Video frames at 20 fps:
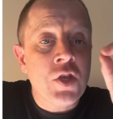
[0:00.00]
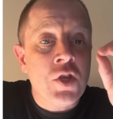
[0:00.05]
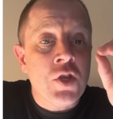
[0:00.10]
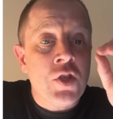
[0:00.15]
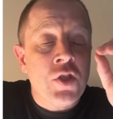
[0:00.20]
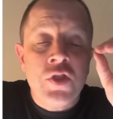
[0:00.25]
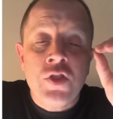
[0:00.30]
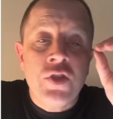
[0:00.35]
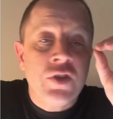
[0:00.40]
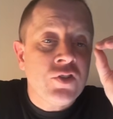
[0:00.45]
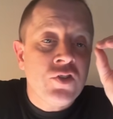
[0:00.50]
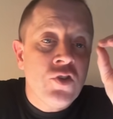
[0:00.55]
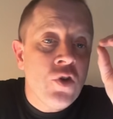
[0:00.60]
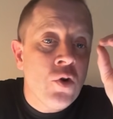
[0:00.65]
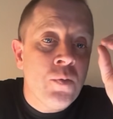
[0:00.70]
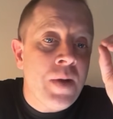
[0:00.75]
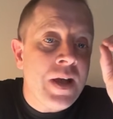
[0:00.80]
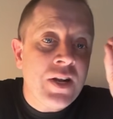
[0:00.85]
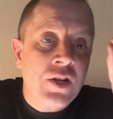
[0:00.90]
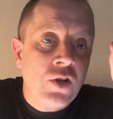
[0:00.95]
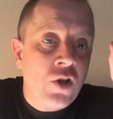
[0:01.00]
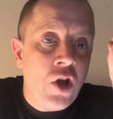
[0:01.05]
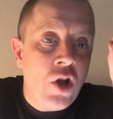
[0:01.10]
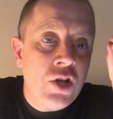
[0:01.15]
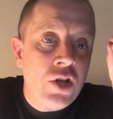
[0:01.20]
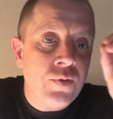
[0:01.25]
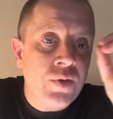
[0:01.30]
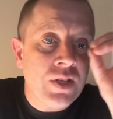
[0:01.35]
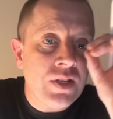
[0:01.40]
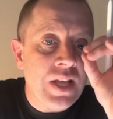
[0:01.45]
there's no
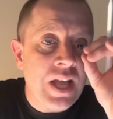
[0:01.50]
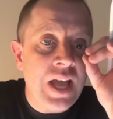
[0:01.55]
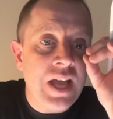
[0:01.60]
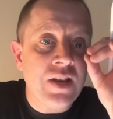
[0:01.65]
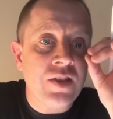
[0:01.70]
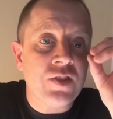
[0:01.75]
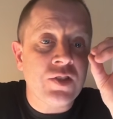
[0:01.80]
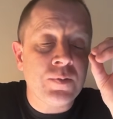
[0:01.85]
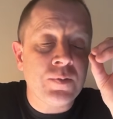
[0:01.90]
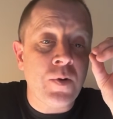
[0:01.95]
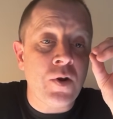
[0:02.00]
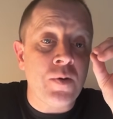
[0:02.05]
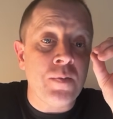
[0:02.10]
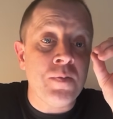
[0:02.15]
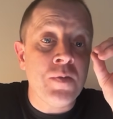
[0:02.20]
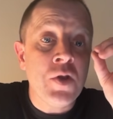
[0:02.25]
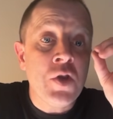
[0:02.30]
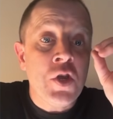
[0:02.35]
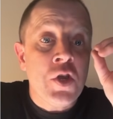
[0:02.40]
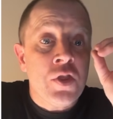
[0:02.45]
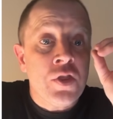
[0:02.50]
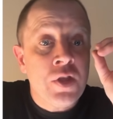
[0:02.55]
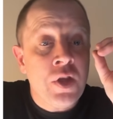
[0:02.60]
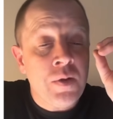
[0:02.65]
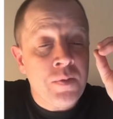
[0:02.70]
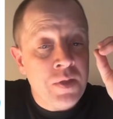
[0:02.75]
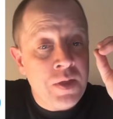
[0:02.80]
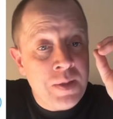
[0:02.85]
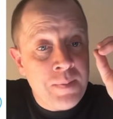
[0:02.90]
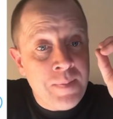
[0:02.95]
mitochondria in the head of the sperm.
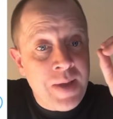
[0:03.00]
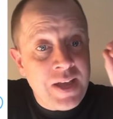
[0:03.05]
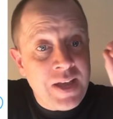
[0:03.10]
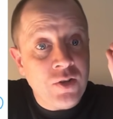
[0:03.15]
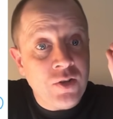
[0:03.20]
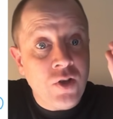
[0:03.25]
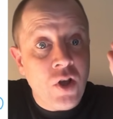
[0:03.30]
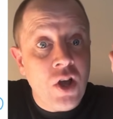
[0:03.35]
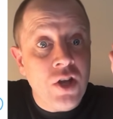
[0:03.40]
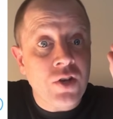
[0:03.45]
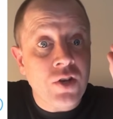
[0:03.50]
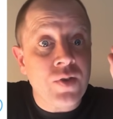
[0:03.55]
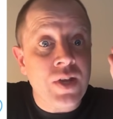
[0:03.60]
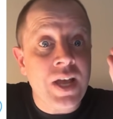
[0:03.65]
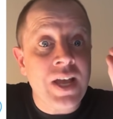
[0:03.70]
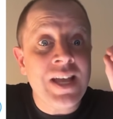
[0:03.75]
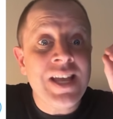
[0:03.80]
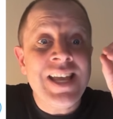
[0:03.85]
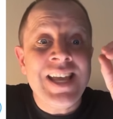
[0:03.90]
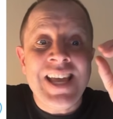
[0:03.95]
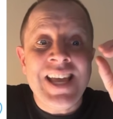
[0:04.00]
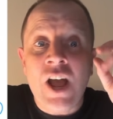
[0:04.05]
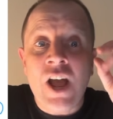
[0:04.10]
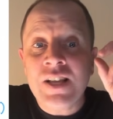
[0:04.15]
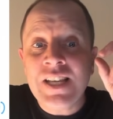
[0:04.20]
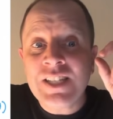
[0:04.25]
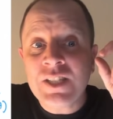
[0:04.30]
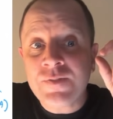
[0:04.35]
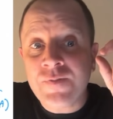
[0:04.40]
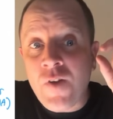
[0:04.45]
The mitochondria
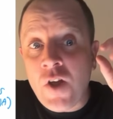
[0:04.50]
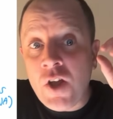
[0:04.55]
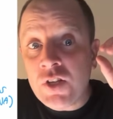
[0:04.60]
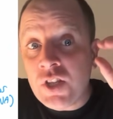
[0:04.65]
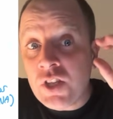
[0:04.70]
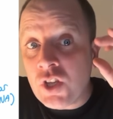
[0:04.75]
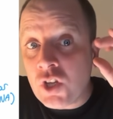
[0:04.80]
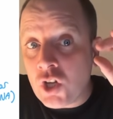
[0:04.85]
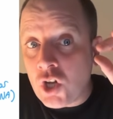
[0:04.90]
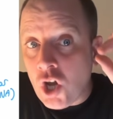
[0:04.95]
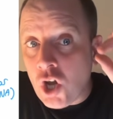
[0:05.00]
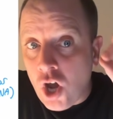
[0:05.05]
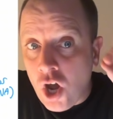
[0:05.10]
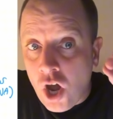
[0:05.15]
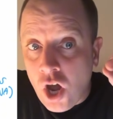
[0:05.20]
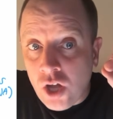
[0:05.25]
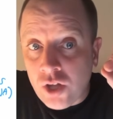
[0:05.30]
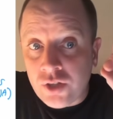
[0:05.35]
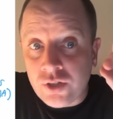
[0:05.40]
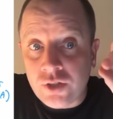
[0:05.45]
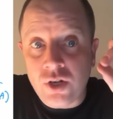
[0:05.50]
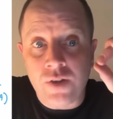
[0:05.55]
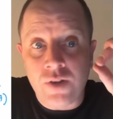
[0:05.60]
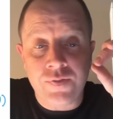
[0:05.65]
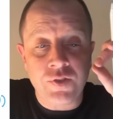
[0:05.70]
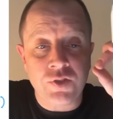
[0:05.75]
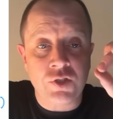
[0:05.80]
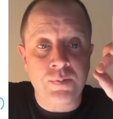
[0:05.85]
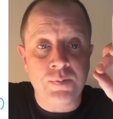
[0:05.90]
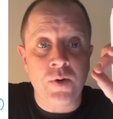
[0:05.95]
is found in the collar of the
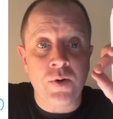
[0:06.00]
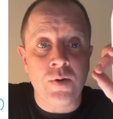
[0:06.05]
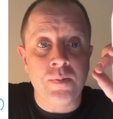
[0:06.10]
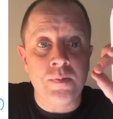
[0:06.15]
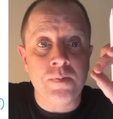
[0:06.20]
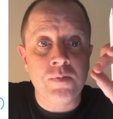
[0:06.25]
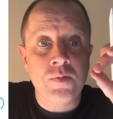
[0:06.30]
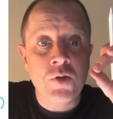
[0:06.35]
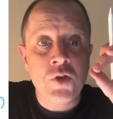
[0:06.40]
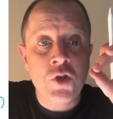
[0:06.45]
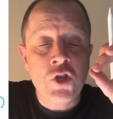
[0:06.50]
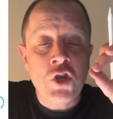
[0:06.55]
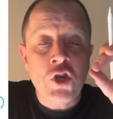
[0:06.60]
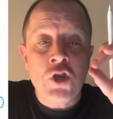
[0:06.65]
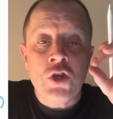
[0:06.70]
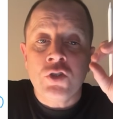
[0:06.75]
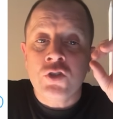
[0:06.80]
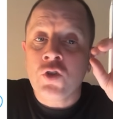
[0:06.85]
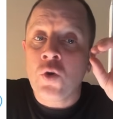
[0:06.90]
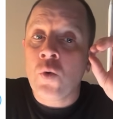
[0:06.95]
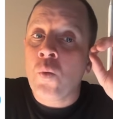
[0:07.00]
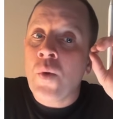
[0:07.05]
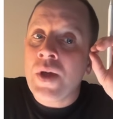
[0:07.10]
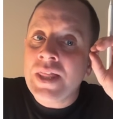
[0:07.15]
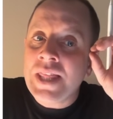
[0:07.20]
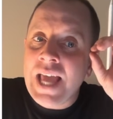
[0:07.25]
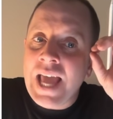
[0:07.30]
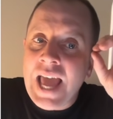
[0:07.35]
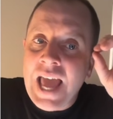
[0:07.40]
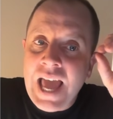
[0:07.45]
sperm. So when the
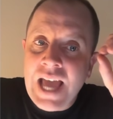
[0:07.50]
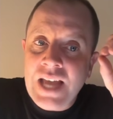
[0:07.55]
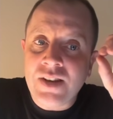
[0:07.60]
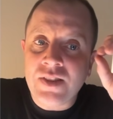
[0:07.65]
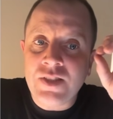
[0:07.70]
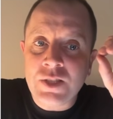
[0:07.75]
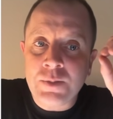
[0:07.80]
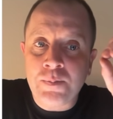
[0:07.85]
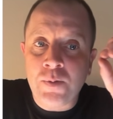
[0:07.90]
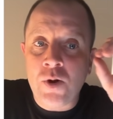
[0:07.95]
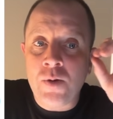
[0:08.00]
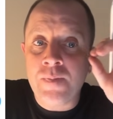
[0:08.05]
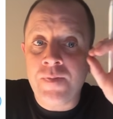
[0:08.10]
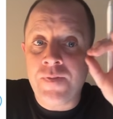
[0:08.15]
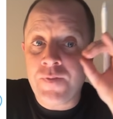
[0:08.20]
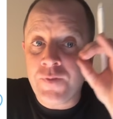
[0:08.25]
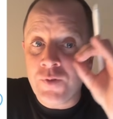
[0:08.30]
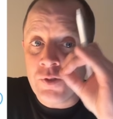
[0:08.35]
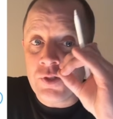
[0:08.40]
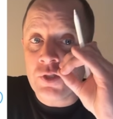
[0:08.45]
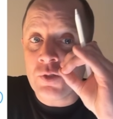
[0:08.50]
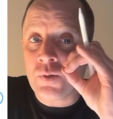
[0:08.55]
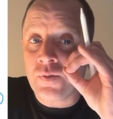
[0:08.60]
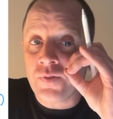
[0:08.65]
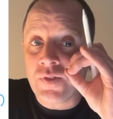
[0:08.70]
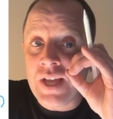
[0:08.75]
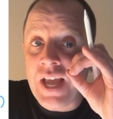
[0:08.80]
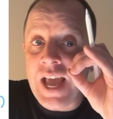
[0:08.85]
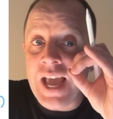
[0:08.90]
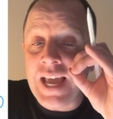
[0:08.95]
head of the sperm fuses with
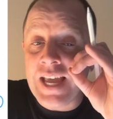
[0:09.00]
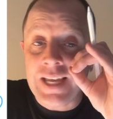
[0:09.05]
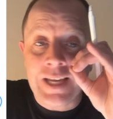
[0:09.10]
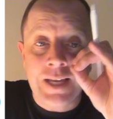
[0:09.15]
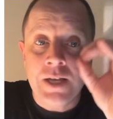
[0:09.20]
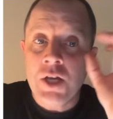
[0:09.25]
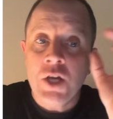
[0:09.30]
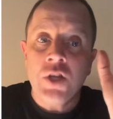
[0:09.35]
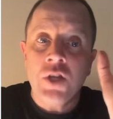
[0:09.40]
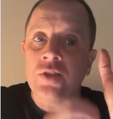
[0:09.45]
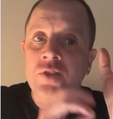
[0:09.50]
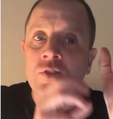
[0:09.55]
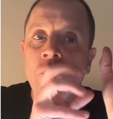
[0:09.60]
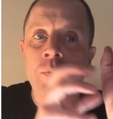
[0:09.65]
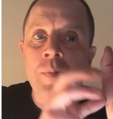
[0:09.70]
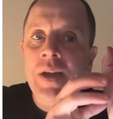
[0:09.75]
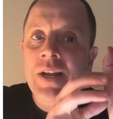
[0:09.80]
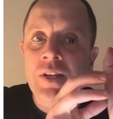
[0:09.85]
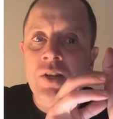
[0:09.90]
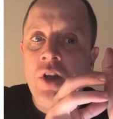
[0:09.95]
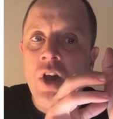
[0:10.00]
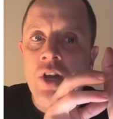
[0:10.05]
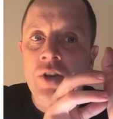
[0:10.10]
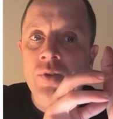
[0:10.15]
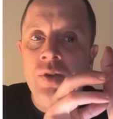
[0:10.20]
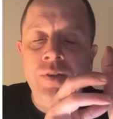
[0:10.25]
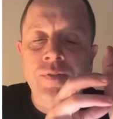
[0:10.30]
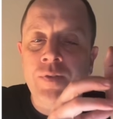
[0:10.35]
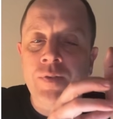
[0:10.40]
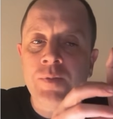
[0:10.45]
the egg, there's no
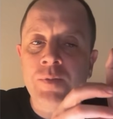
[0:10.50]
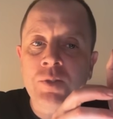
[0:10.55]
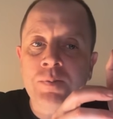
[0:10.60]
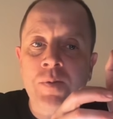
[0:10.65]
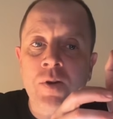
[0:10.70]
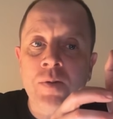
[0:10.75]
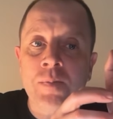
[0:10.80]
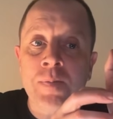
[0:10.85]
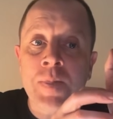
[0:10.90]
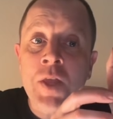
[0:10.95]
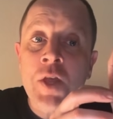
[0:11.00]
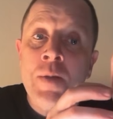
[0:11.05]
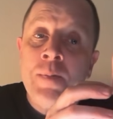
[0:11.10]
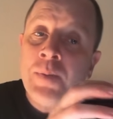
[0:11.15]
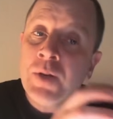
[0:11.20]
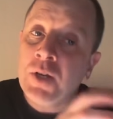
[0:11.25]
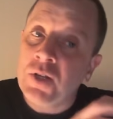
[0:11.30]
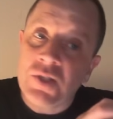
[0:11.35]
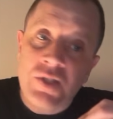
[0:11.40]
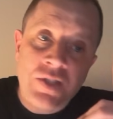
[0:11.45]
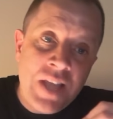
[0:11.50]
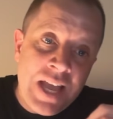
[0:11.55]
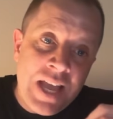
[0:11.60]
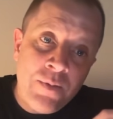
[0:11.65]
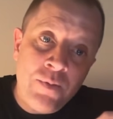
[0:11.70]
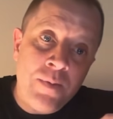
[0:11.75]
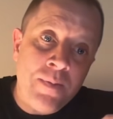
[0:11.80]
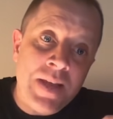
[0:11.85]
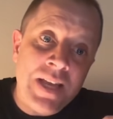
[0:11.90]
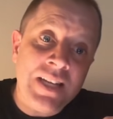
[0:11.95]
mitochondria from the sperm because they
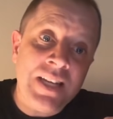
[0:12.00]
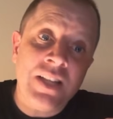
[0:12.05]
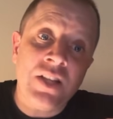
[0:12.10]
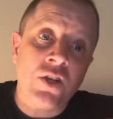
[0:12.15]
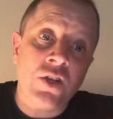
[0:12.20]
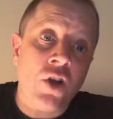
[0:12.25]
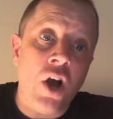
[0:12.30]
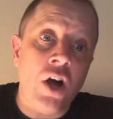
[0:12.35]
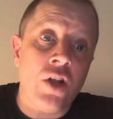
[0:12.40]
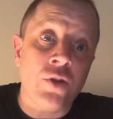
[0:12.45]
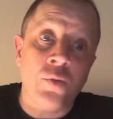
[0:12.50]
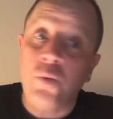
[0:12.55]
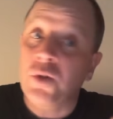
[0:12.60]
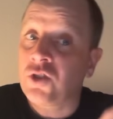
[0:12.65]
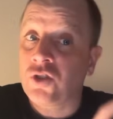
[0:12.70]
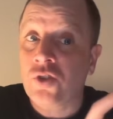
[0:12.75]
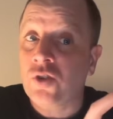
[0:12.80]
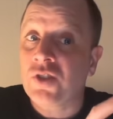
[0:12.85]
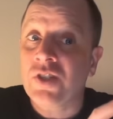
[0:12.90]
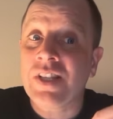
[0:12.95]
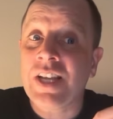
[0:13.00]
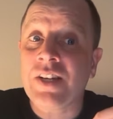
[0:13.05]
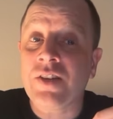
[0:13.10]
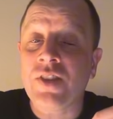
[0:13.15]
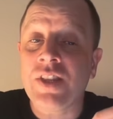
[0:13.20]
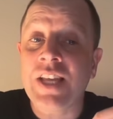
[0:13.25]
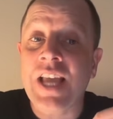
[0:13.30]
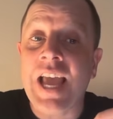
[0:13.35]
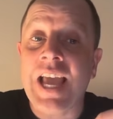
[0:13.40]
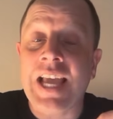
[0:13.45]
remain in the collar, which doesn't enter
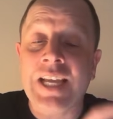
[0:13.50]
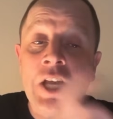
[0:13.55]
the egg.